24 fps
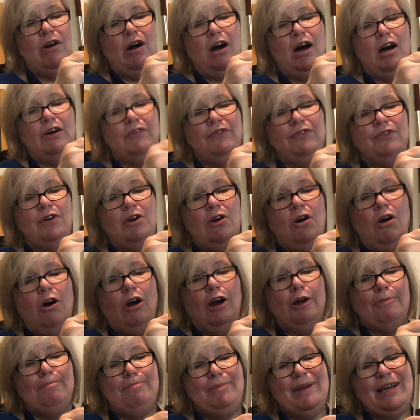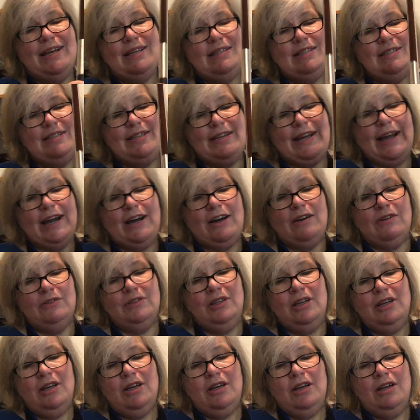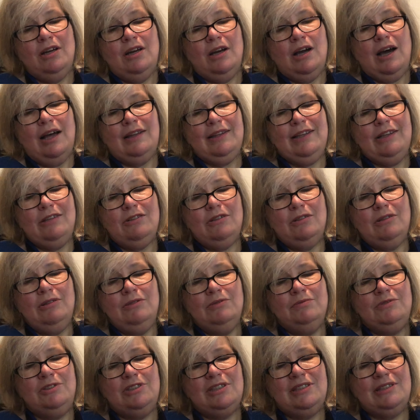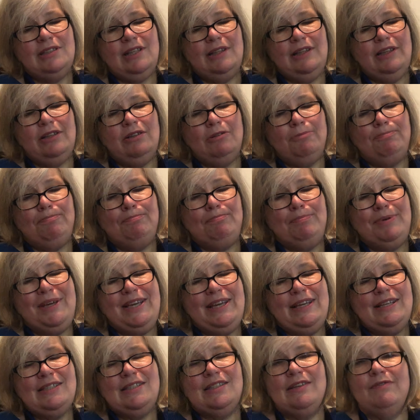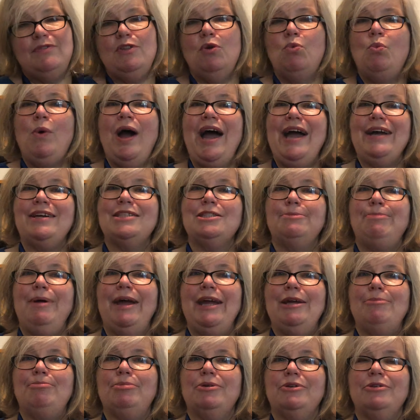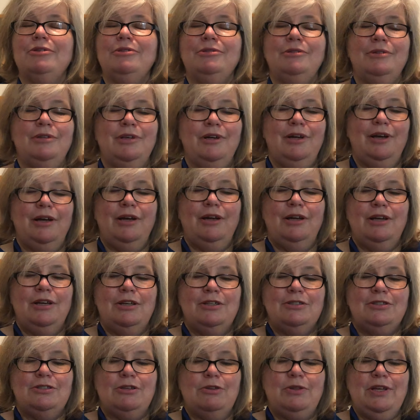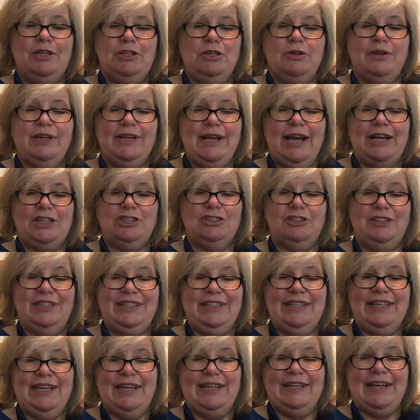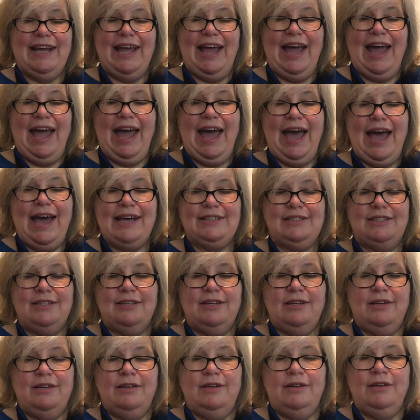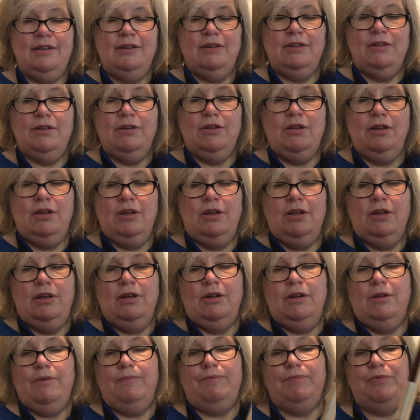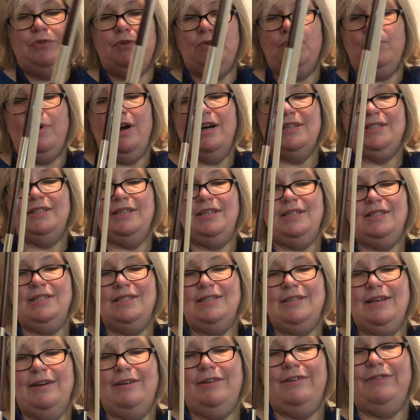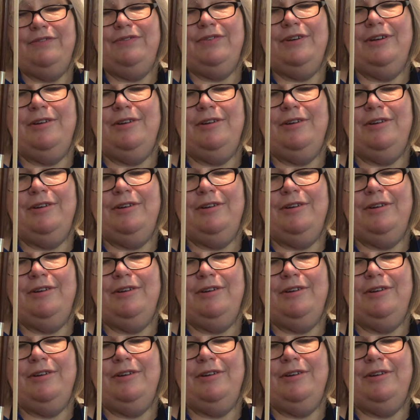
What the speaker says: off or bend down just a little piece of the wax paper so that you can actually get at the rosin itself.